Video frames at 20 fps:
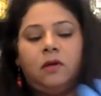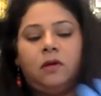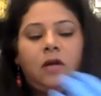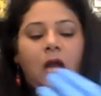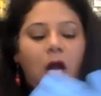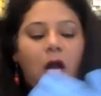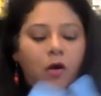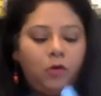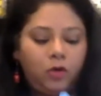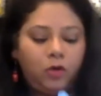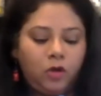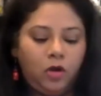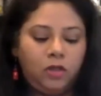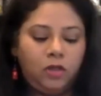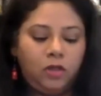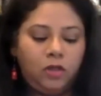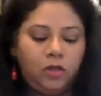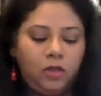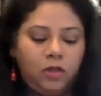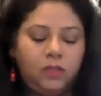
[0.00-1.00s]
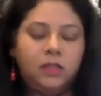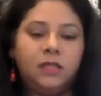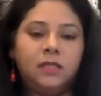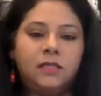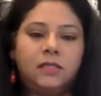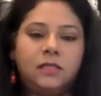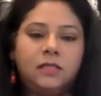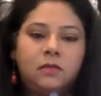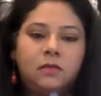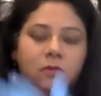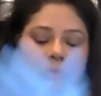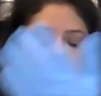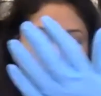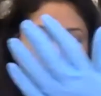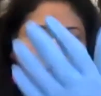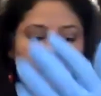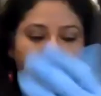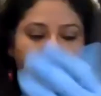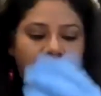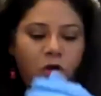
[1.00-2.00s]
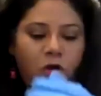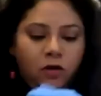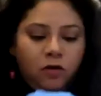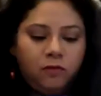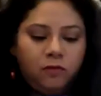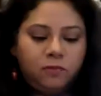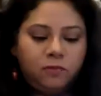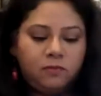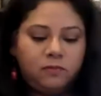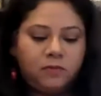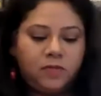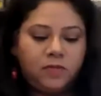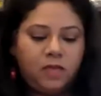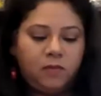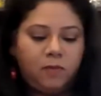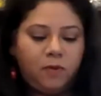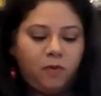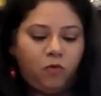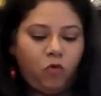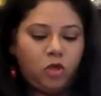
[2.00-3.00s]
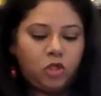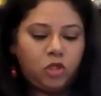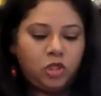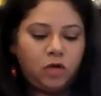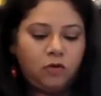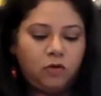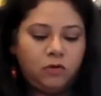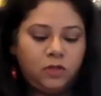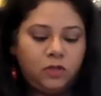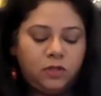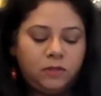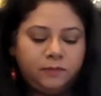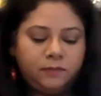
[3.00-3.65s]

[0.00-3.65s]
grout on this. Oh, I've got to take my watch out.